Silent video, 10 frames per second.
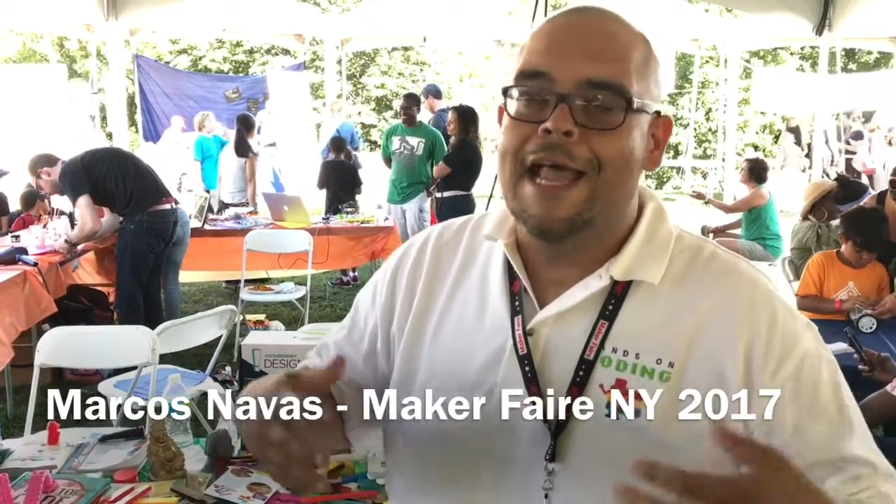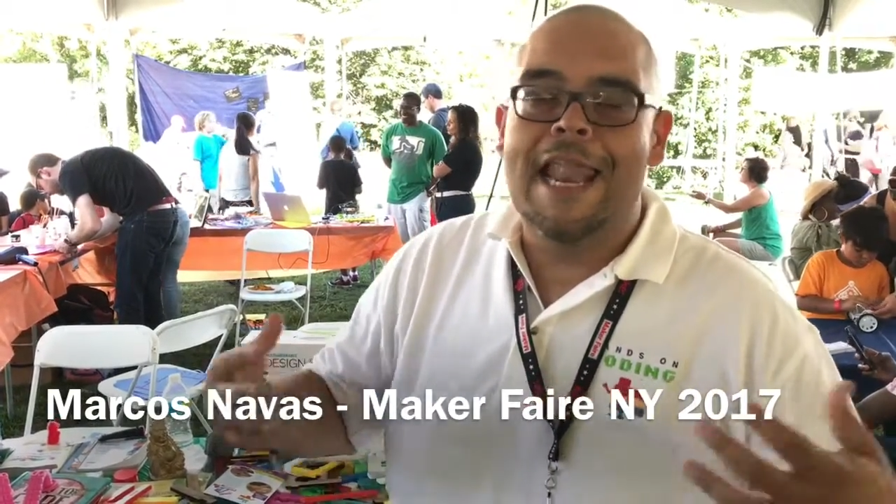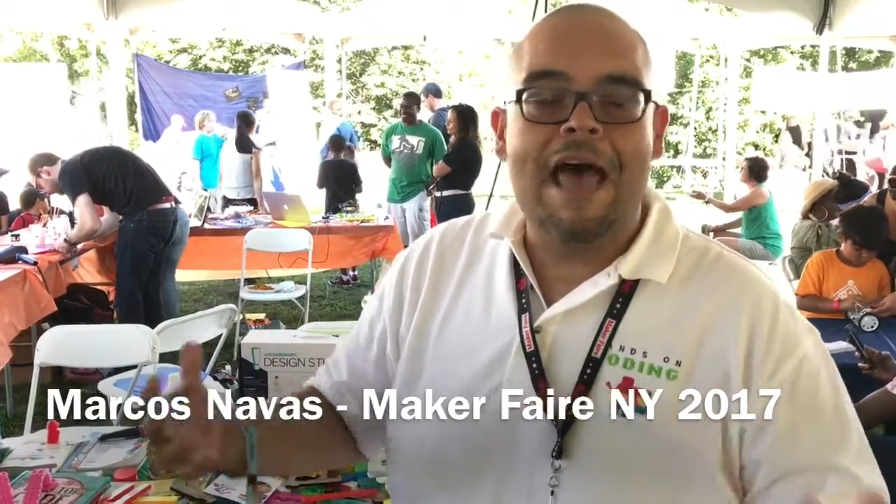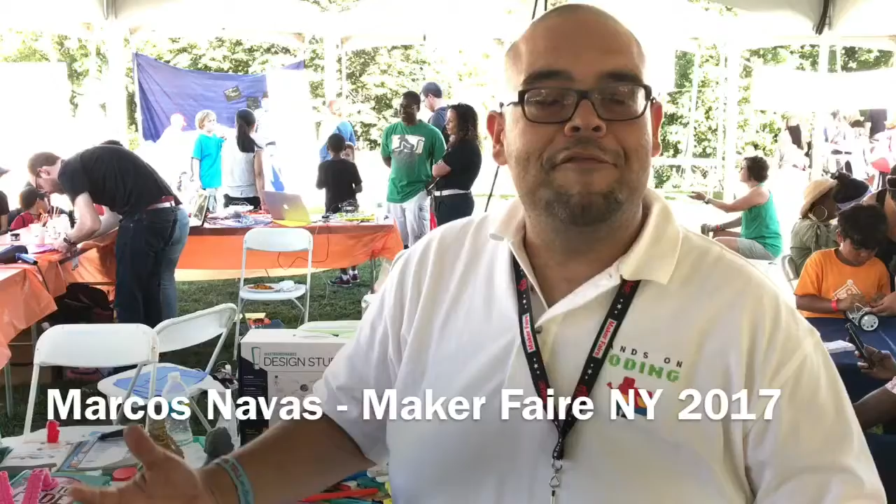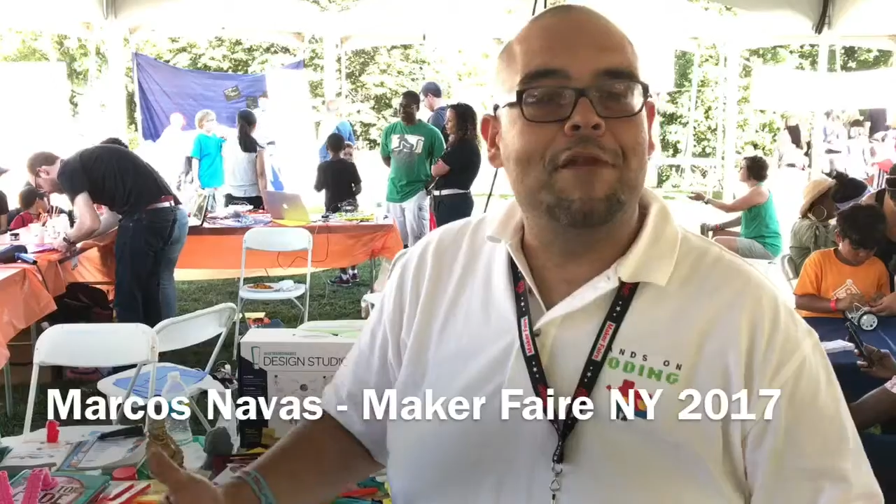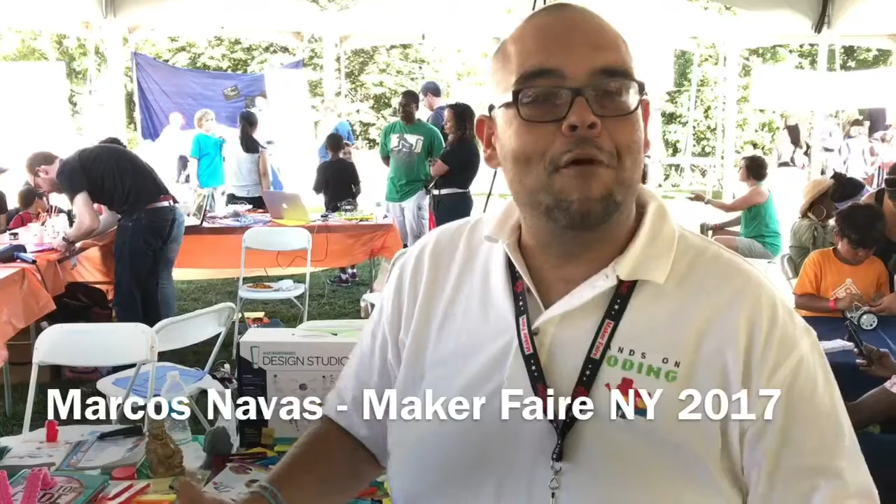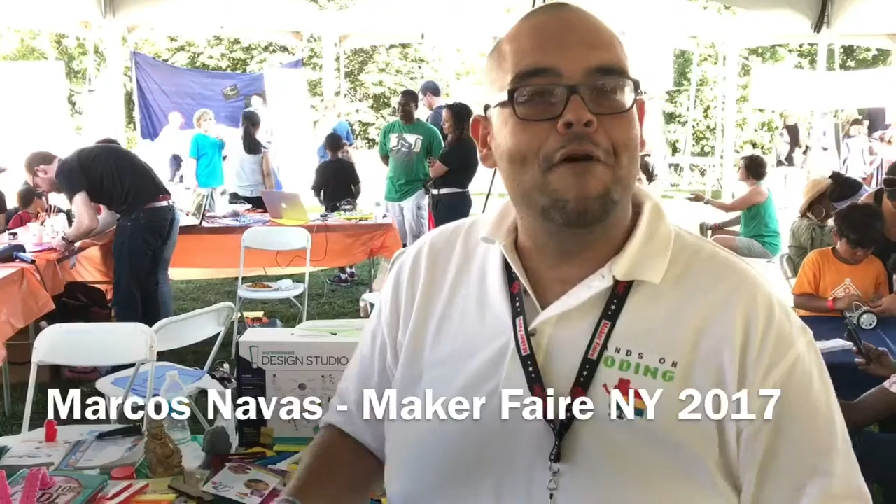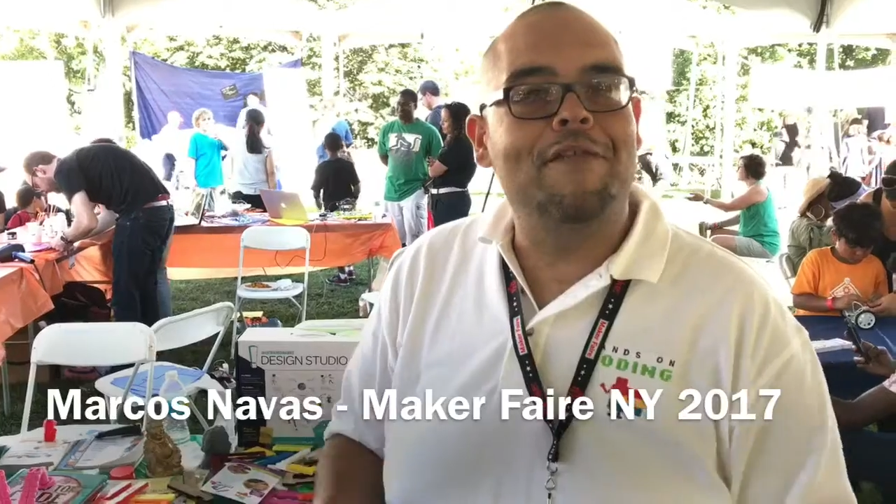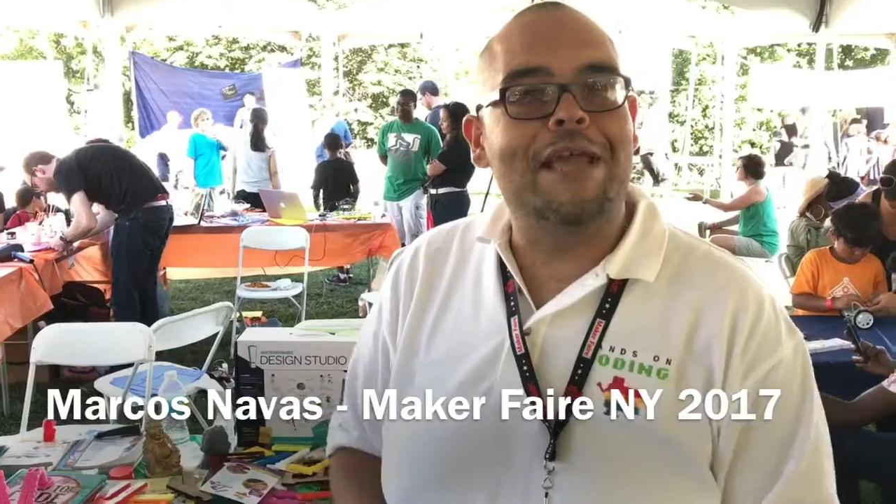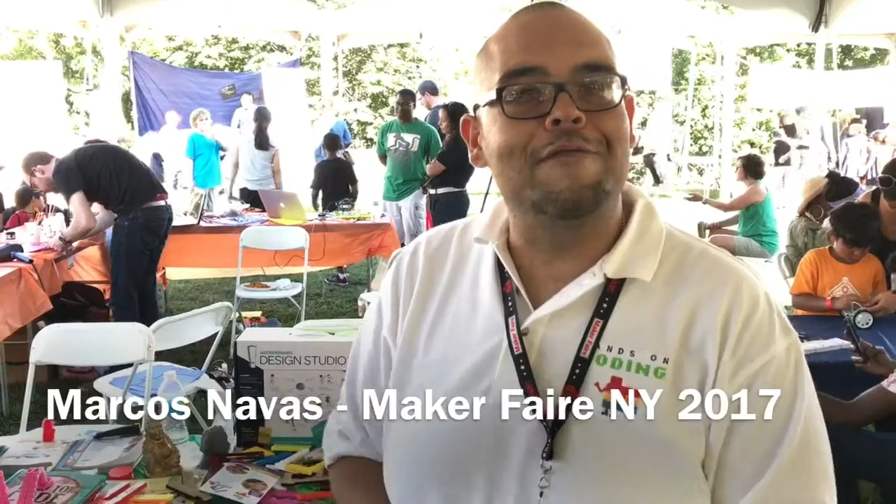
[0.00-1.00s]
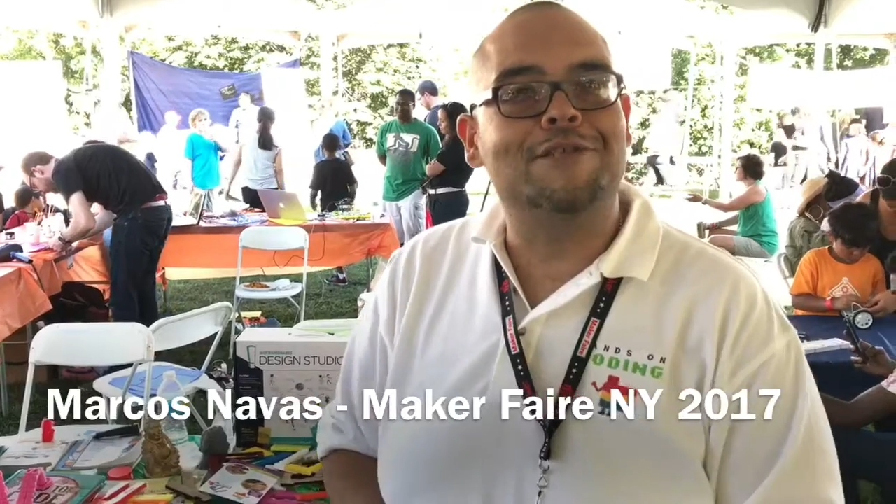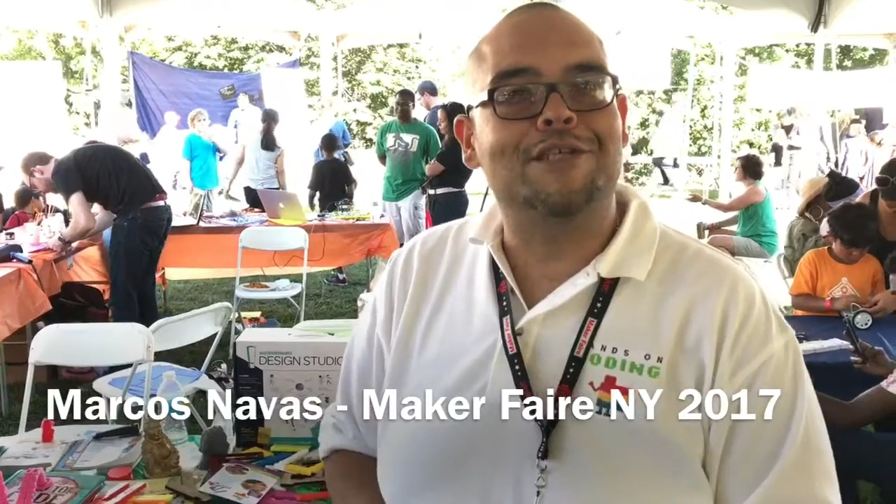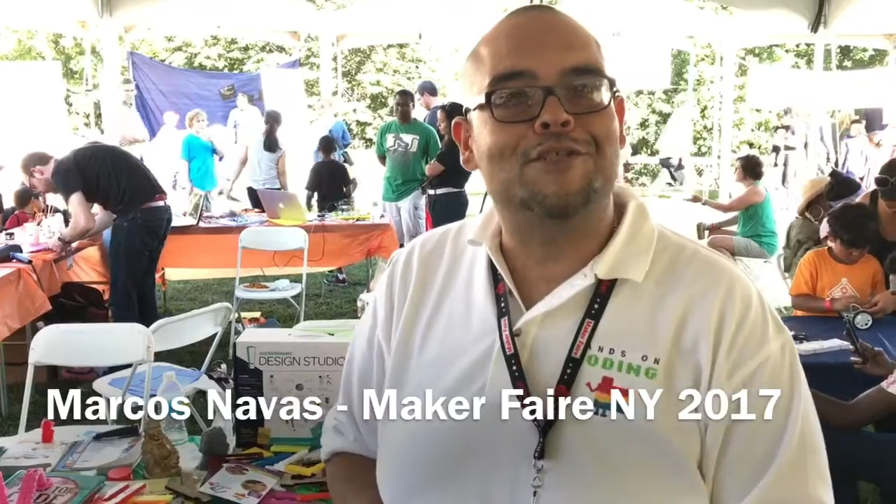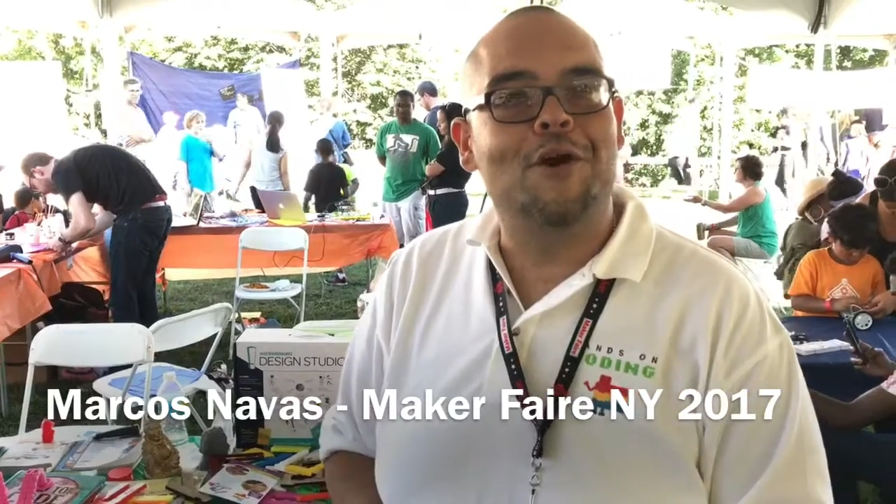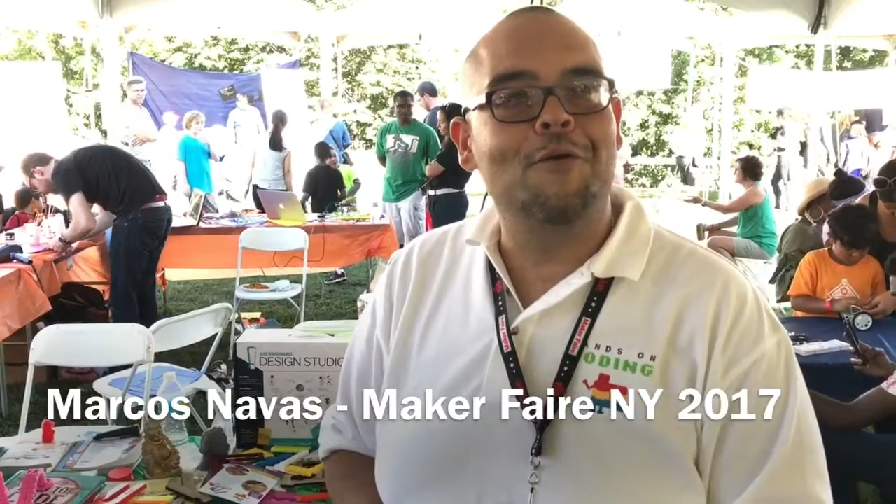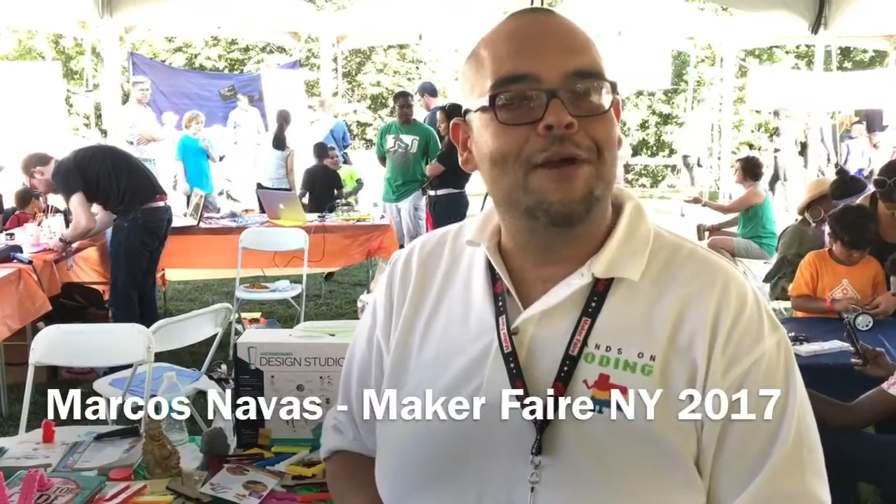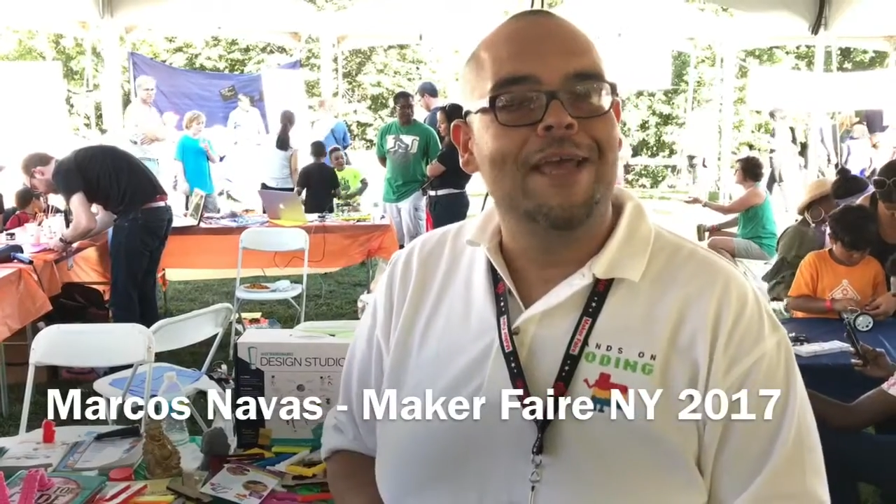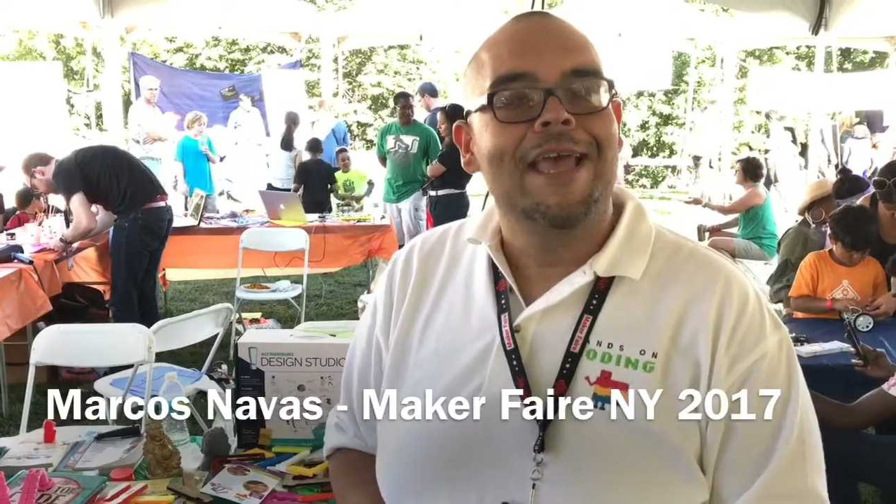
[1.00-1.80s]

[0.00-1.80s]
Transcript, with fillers: laughed it off like it was a joke,